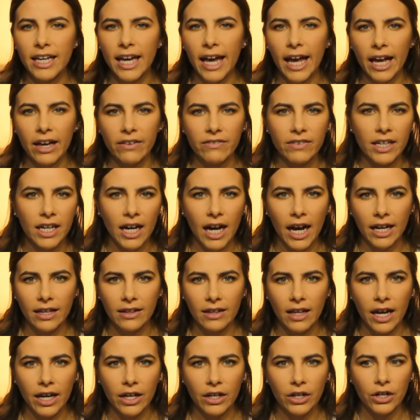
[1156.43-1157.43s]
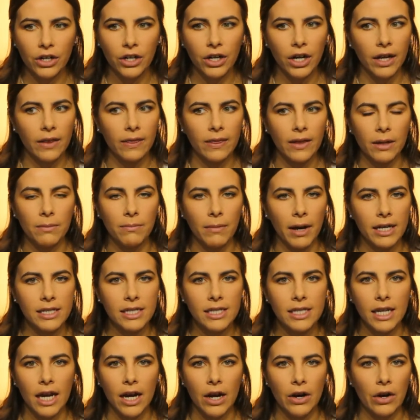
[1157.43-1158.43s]
thick, heavy eyeliner, and
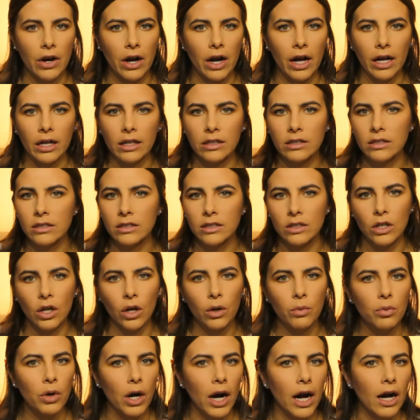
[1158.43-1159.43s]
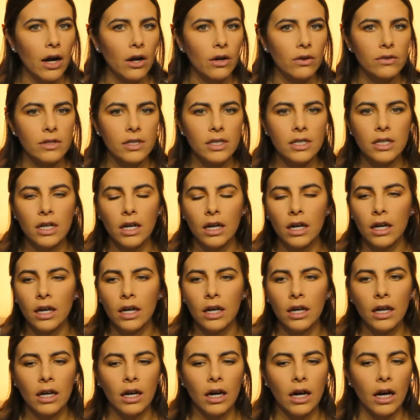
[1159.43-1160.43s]
then mascara, no
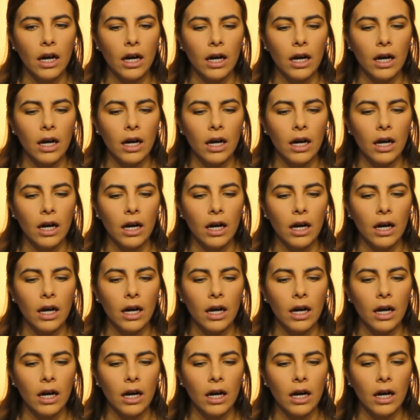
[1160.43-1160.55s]
brows.